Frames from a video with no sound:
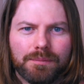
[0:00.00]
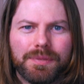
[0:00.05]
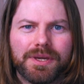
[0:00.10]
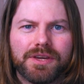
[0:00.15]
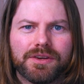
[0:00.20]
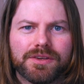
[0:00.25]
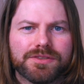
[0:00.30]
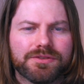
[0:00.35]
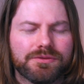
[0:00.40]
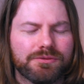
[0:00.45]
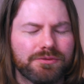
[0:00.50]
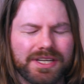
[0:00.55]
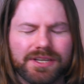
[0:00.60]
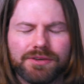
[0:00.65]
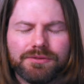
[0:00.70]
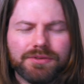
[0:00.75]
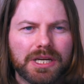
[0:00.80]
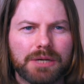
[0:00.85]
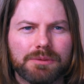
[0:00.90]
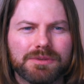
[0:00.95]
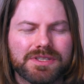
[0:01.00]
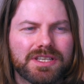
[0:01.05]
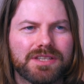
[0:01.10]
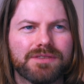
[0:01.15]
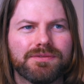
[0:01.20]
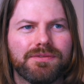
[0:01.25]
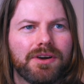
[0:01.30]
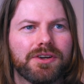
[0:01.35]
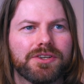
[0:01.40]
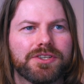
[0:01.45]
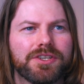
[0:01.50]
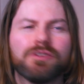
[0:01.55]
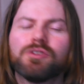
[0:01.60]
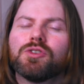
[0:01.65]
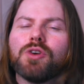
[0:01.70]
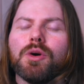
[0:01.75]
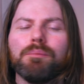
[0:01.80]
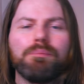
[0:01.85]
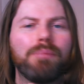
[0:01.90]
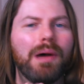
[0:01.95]
because radio frequencies function
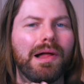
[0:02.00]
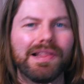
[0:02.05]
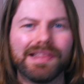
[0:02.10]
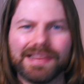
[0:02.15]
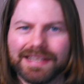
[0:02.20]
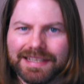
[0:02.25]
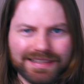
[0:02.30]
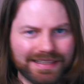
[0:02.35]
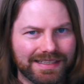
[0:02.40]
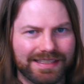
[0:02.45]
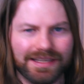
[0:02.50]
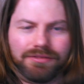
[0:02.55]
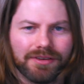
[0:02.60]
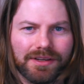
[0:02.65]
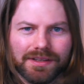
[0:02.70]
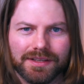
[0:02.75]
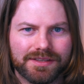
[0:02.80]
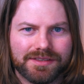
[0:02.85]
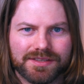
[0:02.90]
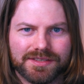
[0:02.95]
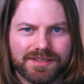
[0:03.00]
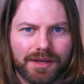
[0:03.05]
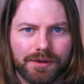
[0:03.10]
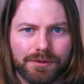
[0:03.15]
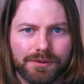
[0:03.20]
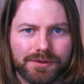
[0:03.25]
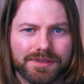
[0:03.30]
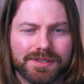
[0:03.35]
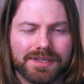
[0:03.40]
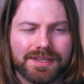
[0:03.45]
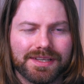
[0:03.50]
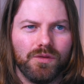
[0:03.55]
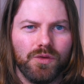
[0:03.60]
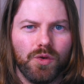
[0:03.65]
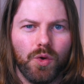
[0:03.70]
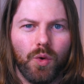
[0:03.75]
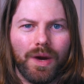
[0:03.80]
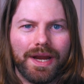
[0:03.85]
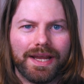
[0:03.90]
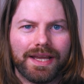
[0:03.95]
completely differently to sound.
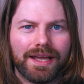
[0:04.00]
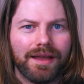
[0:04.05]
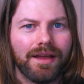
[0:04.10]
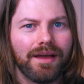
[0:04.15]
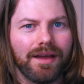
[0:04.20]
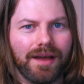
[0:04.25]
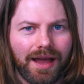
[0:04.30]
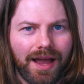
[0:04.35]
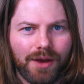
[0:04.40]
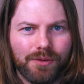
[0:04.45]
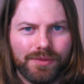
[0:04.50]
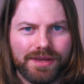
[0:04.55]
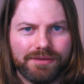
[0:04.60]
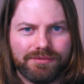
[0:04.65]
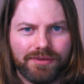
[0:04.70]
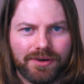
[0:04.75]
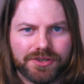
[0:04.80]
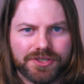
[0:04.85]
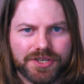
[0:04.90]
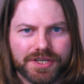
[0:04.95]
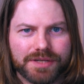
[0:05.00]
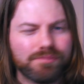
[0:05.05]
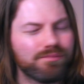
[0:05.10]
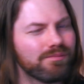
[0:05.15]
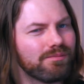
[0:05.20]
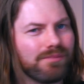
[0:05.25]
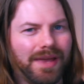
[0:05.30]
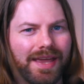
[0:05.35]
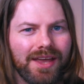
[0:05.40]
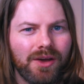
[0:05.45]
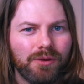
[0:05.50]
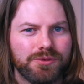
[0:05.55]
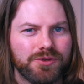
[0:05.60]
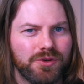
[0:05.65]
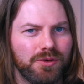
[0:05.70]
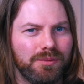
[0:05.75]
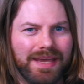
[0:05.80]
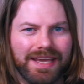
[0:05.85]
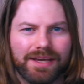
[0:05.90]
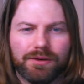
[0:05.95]
Knowing how they function helps
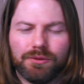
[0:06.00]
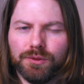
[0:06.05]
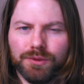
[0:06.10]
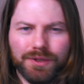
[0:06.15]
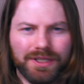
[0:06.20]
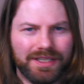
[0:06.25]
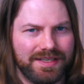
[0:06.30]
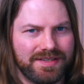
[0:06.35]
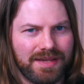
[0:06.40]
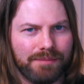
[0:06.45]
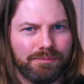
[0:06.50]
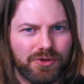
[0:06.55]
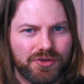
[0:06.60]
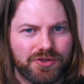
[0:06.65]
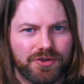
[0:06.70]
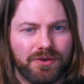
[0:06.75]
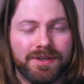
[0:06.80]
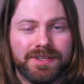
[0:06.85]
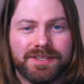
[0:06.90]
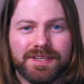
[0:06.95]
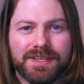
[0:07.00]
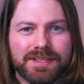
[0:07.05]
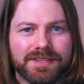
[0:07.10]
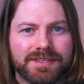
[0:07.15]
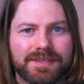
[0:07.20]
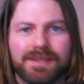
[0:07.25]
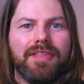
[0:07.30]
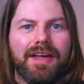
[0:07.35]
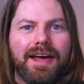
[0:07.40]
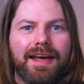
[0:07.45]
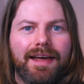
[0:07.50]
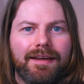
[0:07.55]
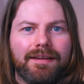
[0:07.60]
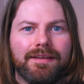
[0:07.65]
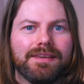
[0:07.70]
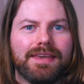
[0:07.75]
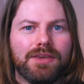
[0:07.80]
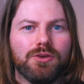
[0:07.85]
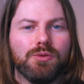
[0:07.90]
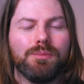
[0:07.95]
you make really simple choices
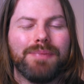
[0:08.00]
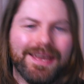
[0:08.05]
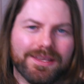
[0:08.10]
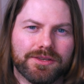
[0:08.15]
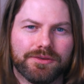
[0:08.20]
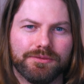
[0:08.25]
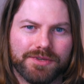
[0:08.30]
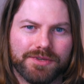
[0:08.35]
that get you better